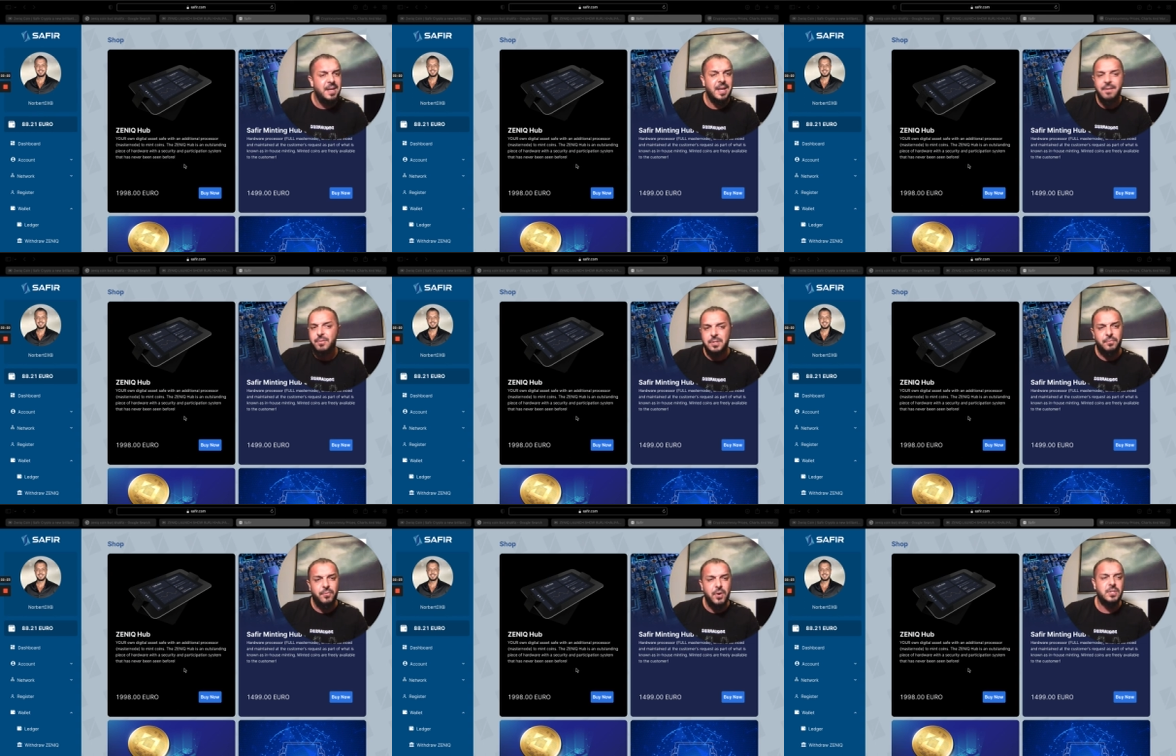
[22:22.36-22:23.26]
I was the
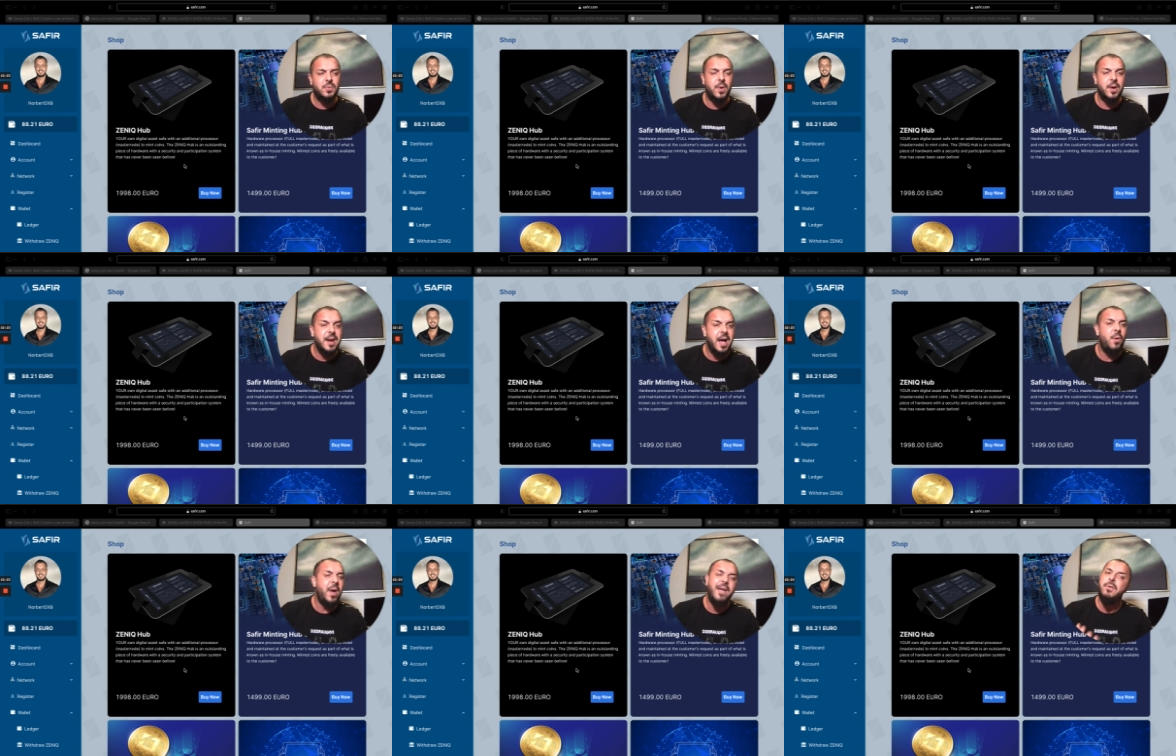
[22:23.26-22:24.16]
first one. Now
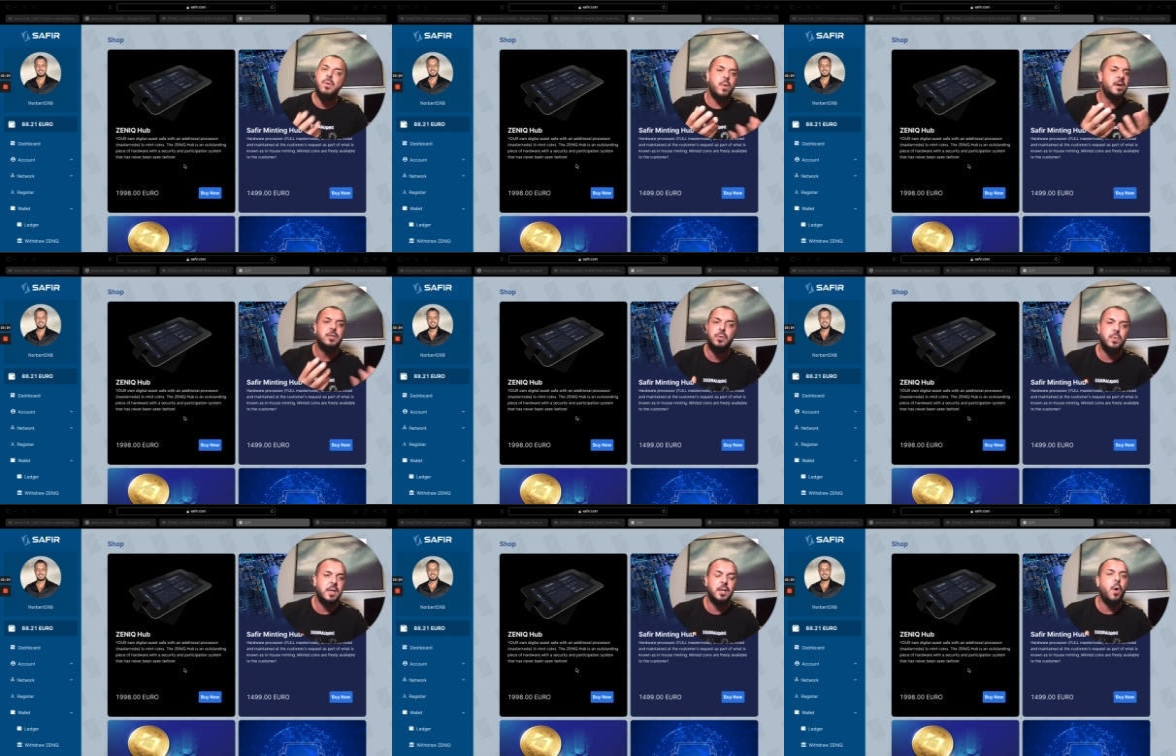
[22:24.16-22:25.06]
everyone is doing
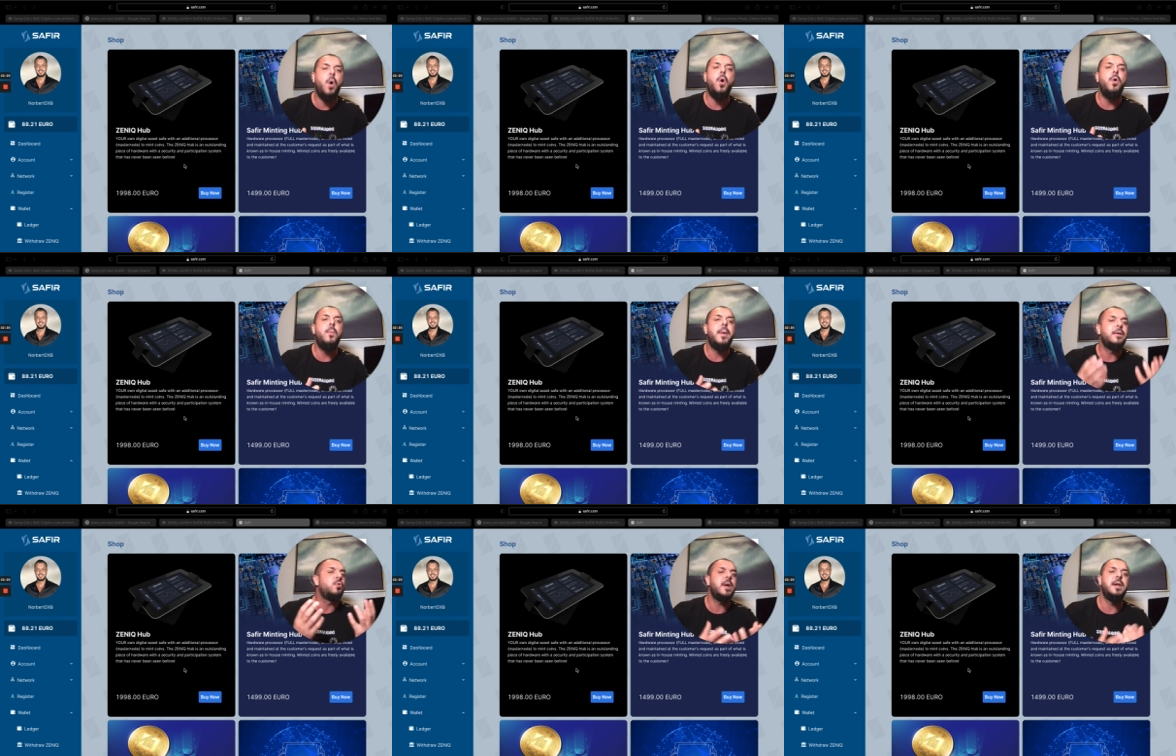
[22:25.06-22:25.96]
it. All my
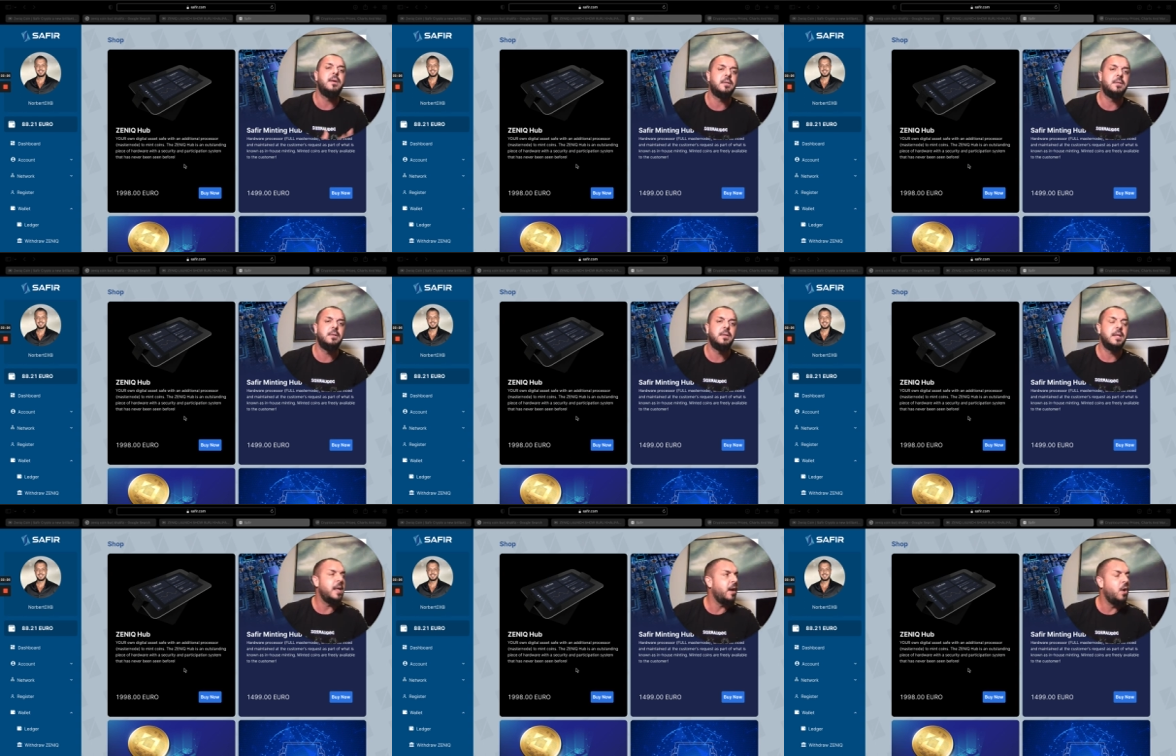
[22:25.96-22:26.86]
trainers that I
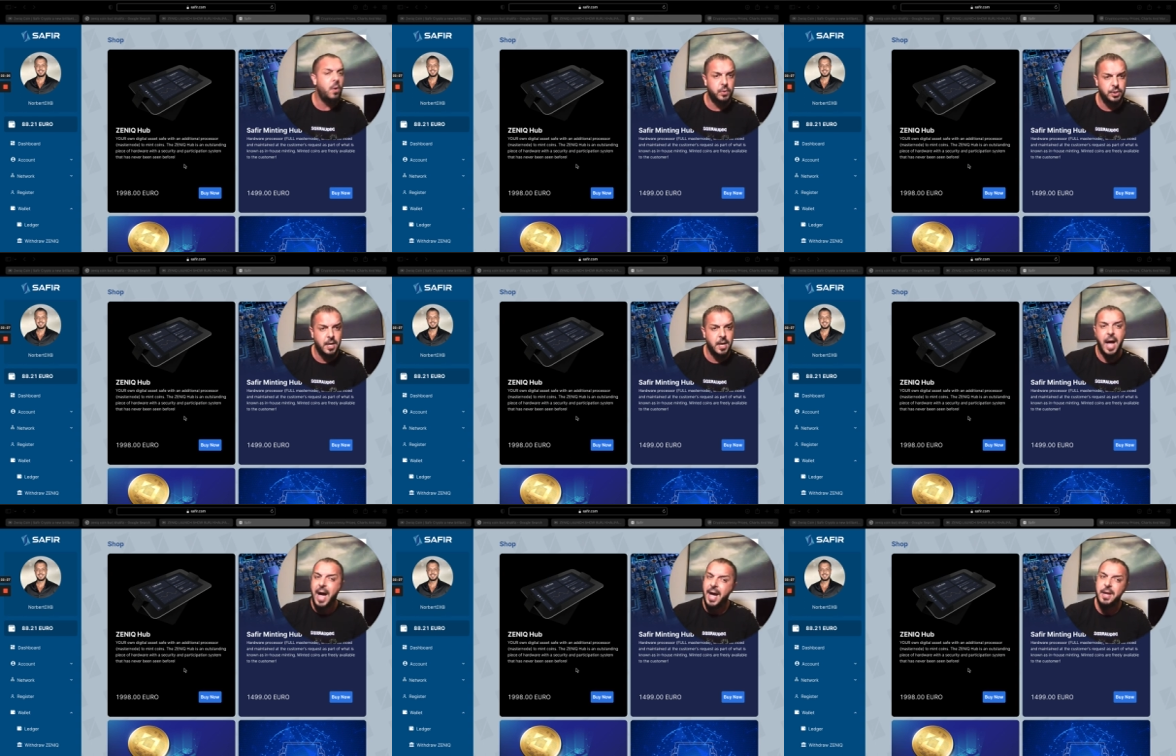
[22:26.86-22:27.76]
coach,
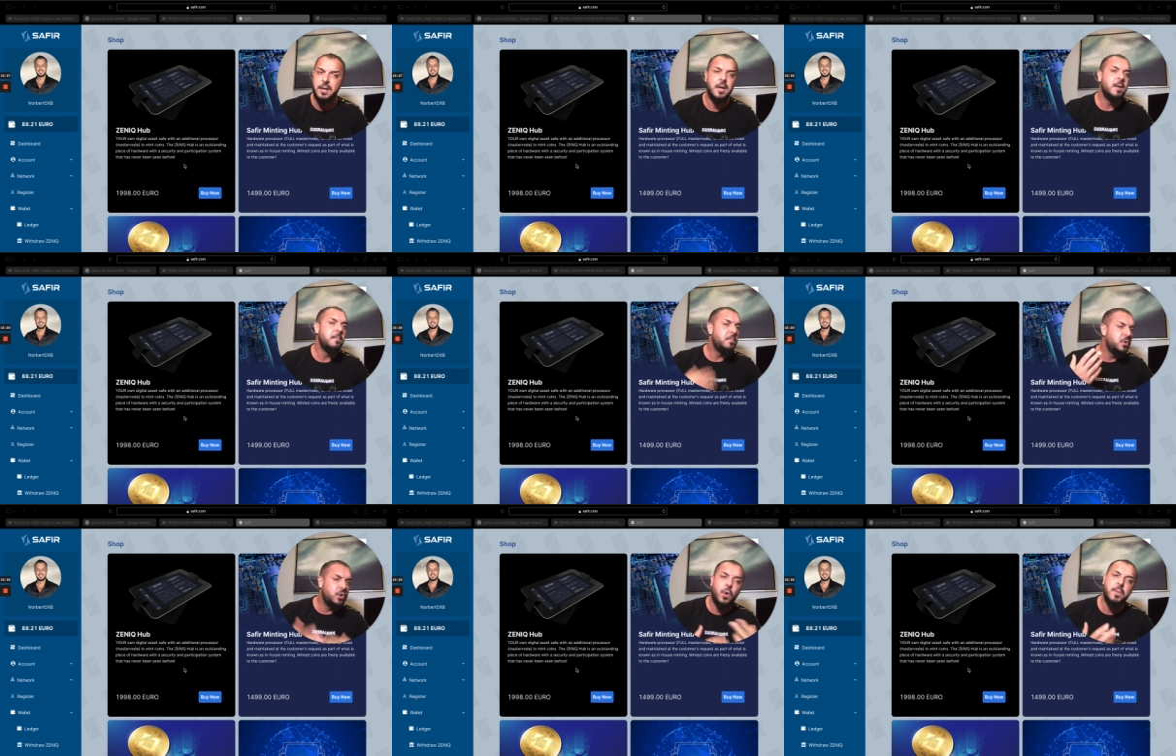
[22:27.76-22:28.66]
hire,
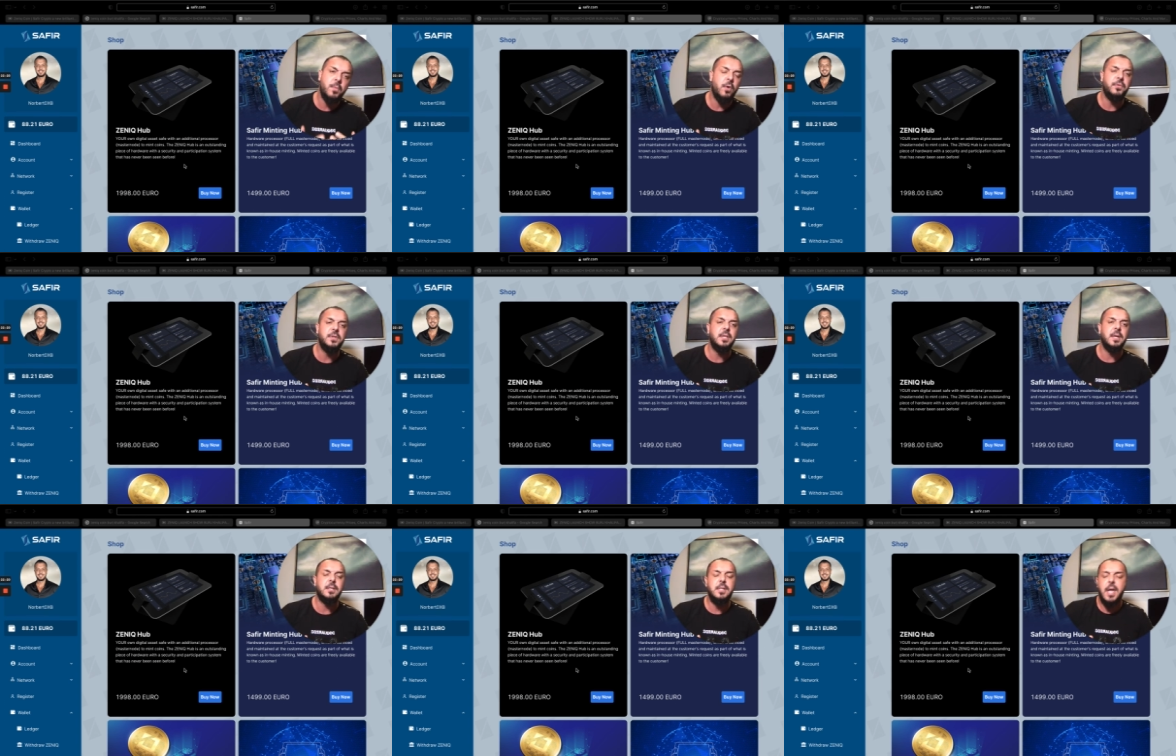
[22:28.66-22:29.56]
show them all of these things.
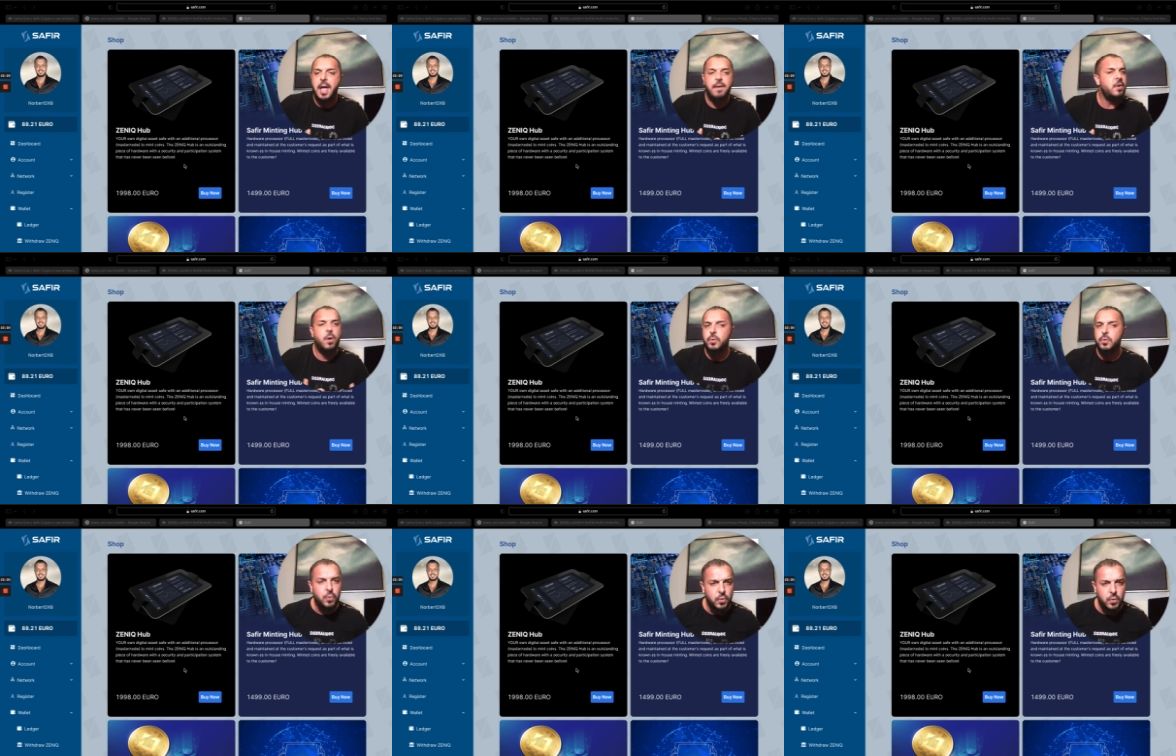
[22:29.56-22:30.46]
They have their own
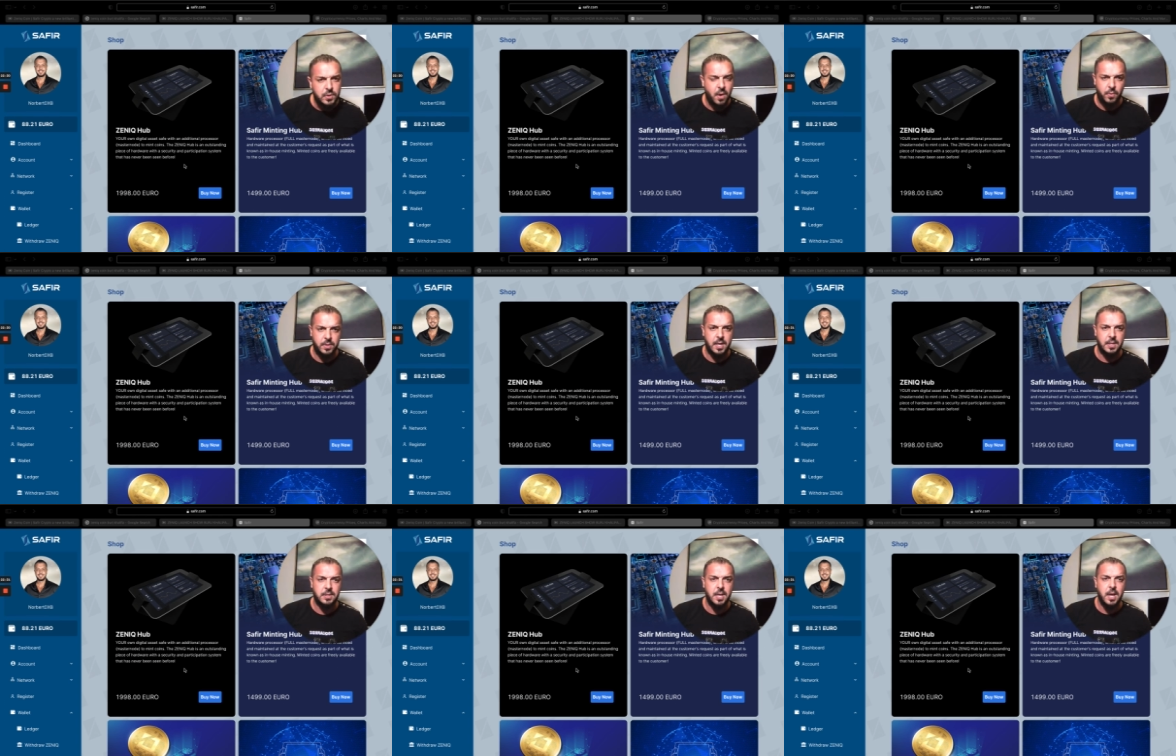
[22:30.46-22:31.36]
studios nowadays,
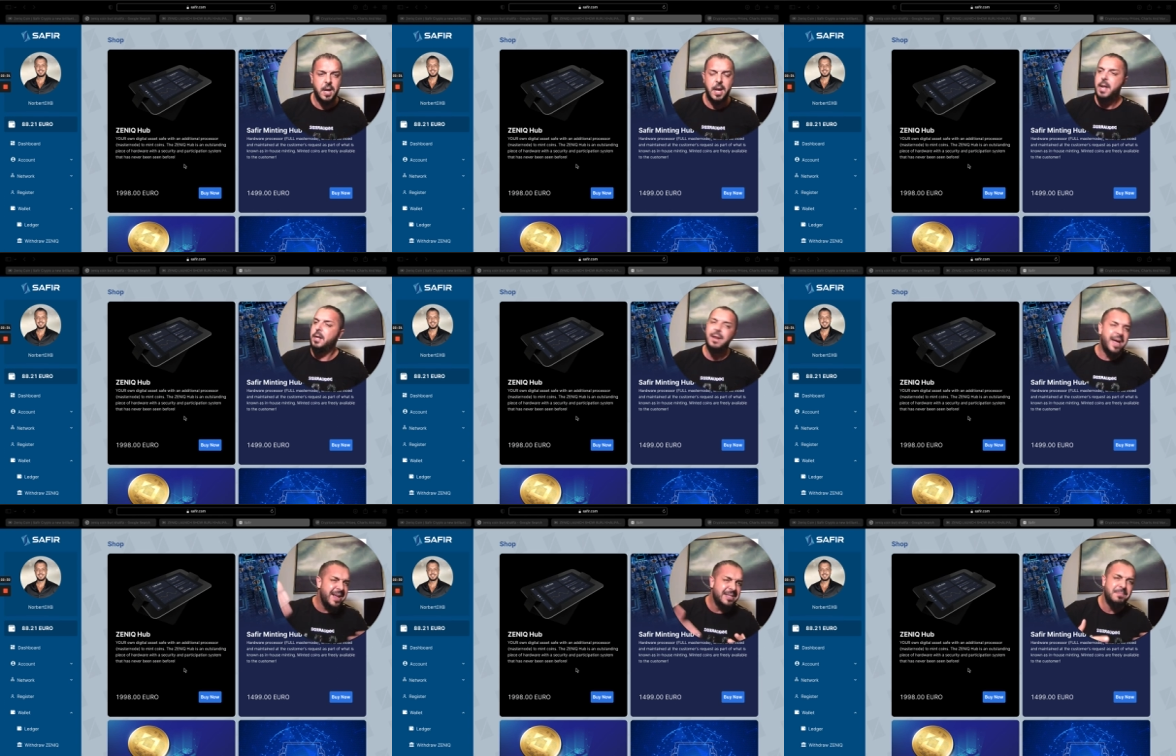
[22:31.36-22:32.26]
and
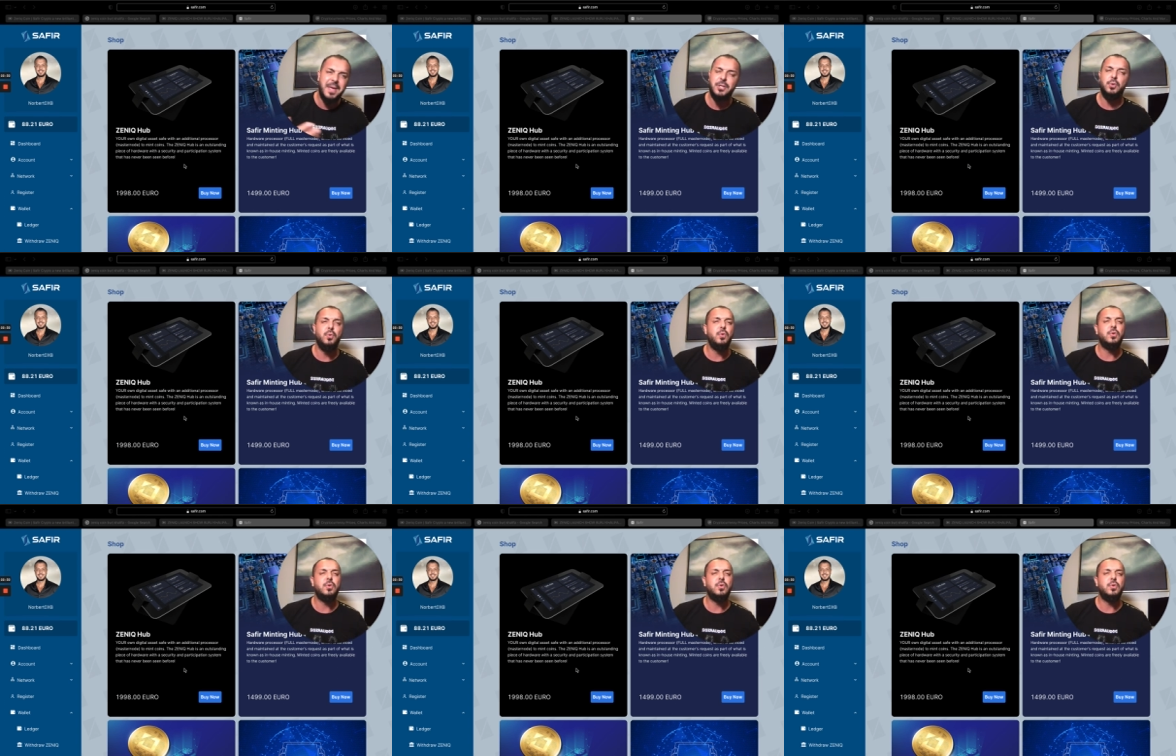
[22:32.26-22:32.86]
clients make studios.